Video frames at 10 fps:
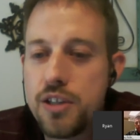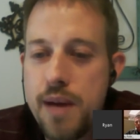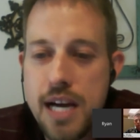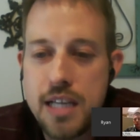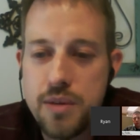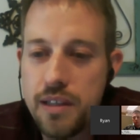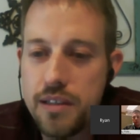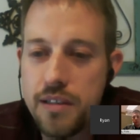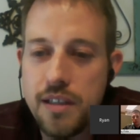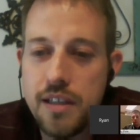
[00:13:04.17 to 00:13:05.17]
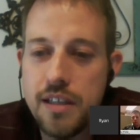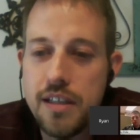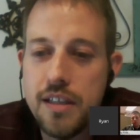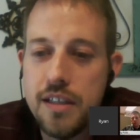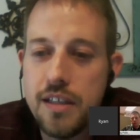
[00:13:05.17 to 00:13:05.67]
backswing
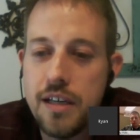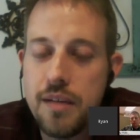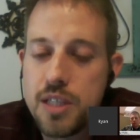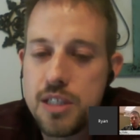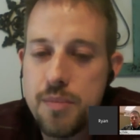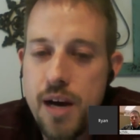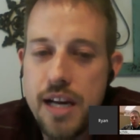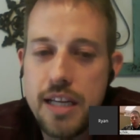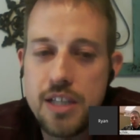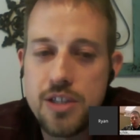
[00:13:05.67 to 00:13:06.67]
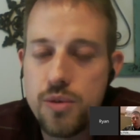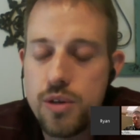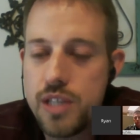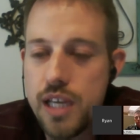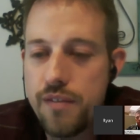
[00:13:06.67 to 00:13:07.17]
because the body needs to
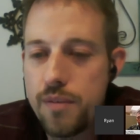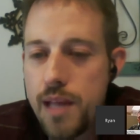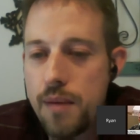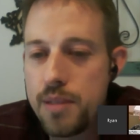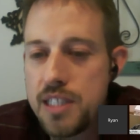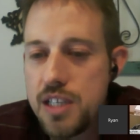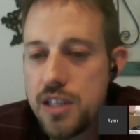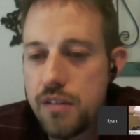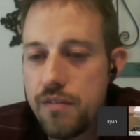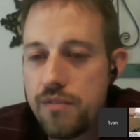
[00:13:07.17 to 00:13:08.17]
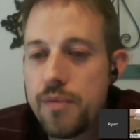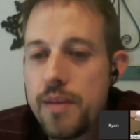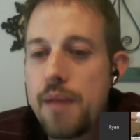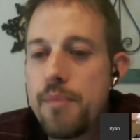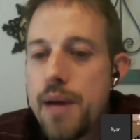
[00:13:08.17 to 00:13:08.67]
rotate from that position, from
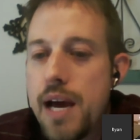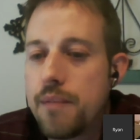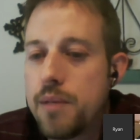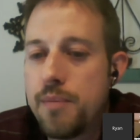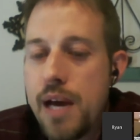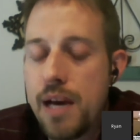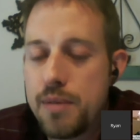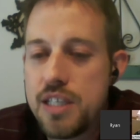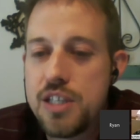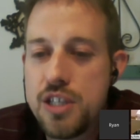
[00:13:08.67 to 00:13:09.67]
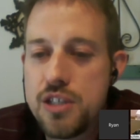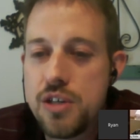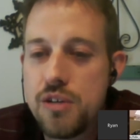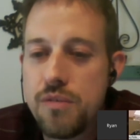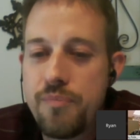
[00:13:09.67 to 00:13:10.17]
that mid-back position.
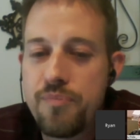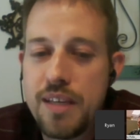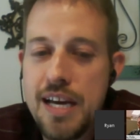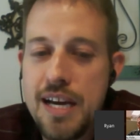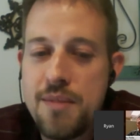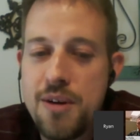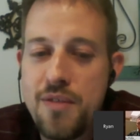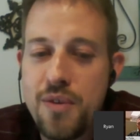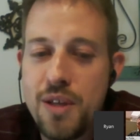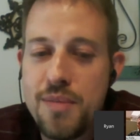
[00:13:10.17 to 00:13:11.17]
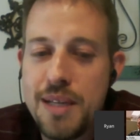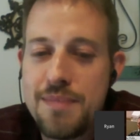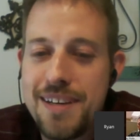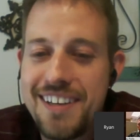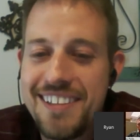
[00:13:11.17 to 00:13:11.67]
So, yeah, I'm all for the belly
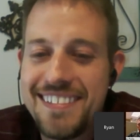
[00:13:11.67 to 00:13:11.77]
putter.